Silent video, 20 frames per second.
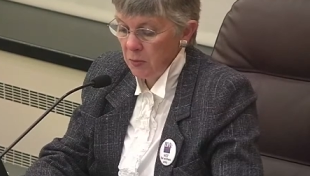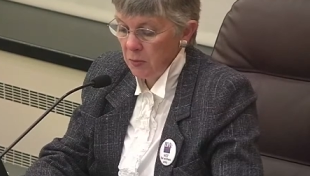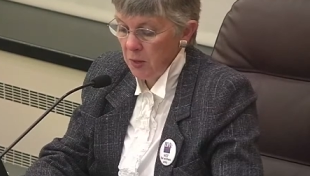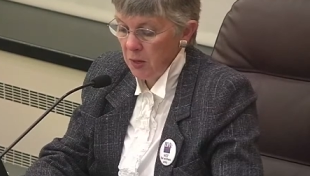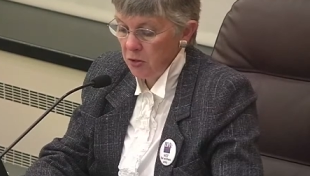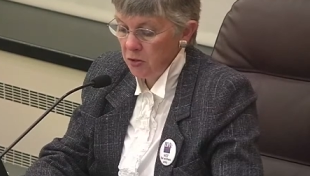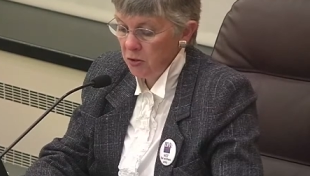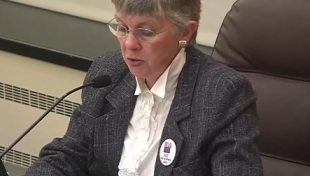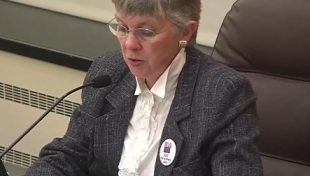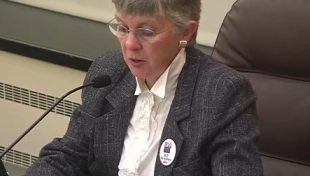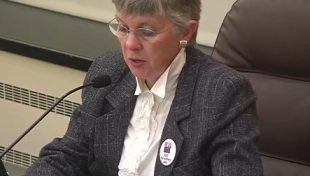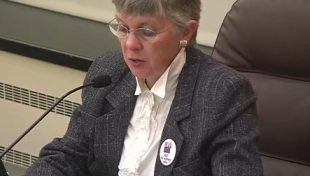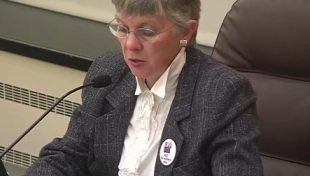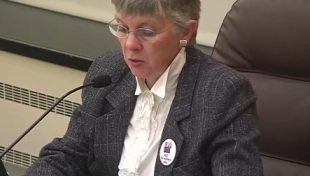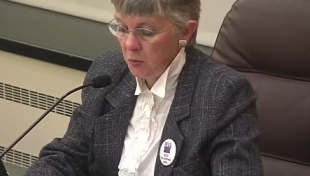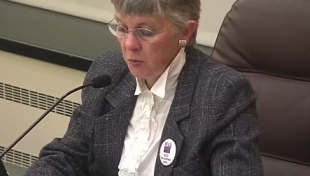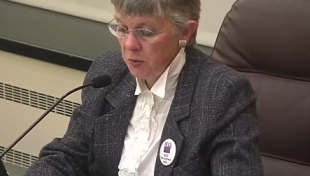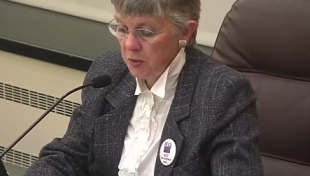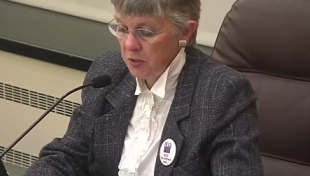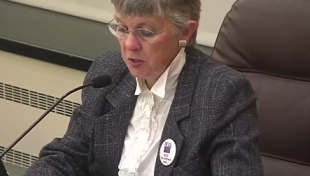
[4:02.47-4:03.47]
measure and
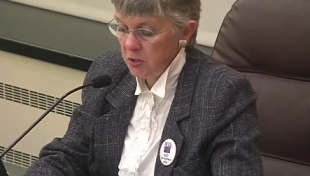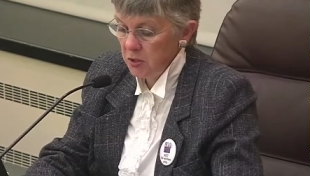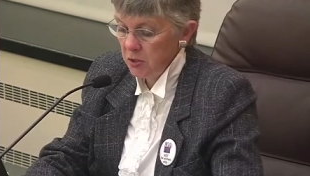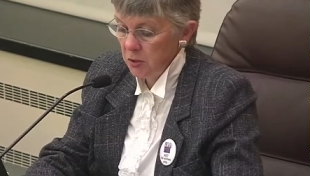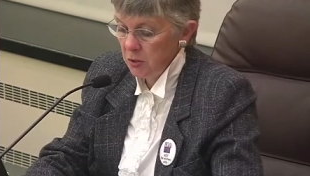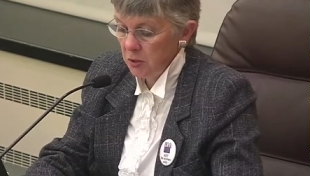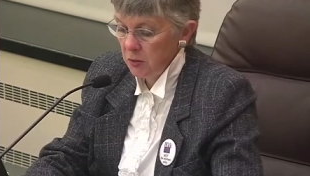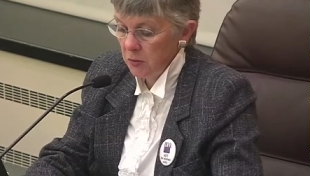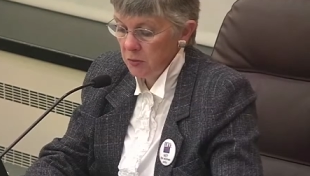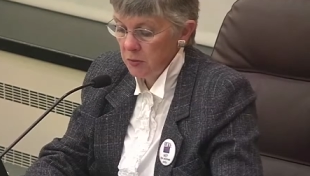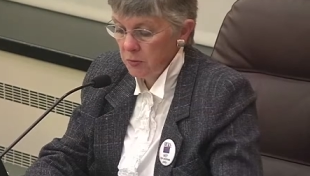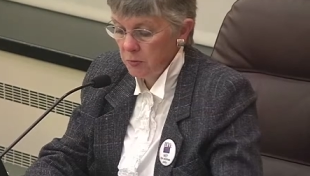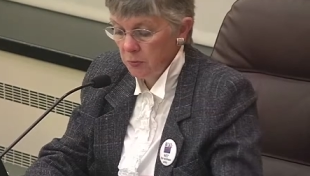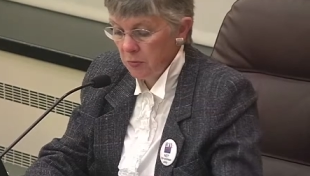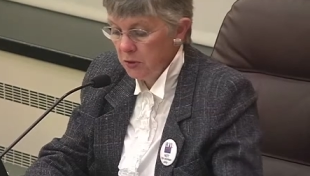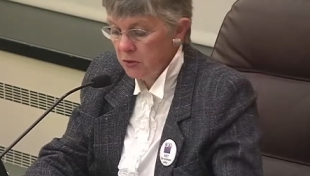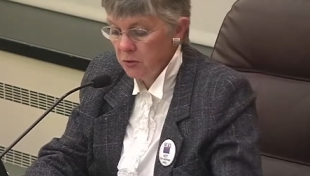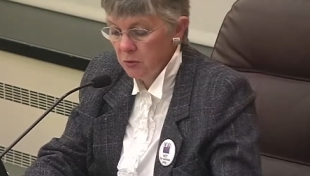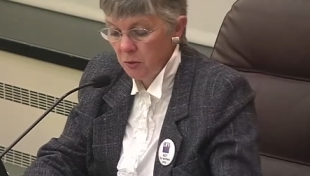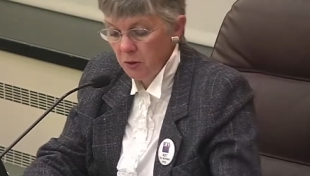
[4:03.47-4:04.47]
your position.
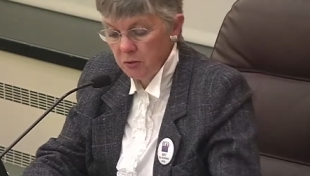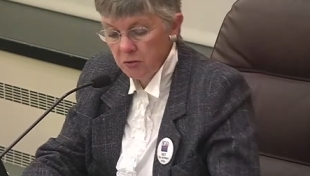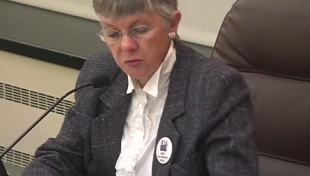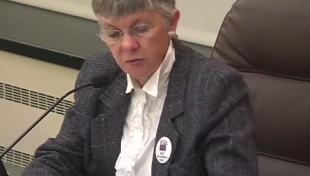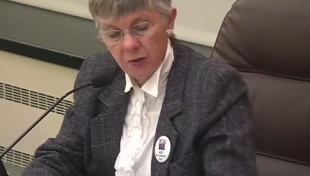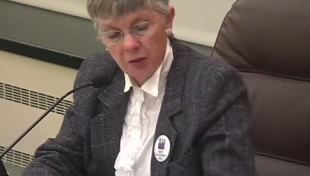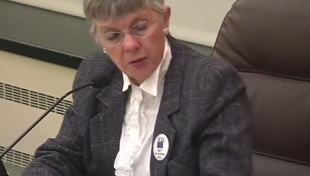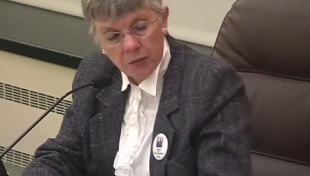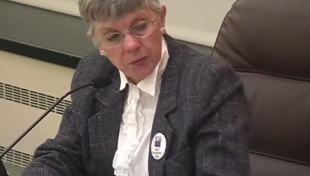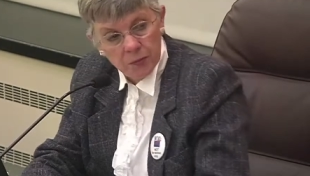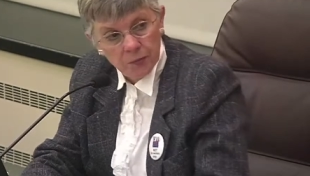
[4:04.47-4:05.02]
Mr. Rosenfeld.